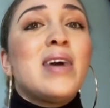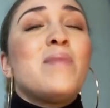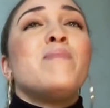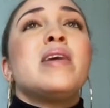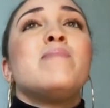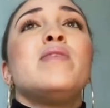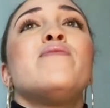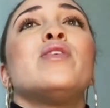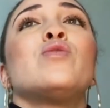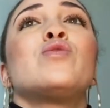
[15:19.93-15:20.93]
made me
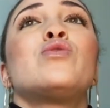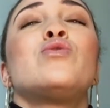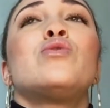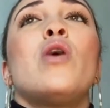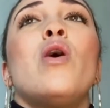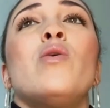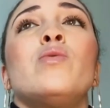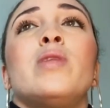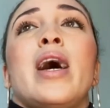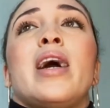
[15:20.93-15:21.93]
feel so
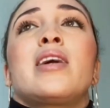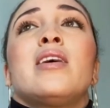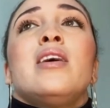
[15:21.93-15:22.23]
like,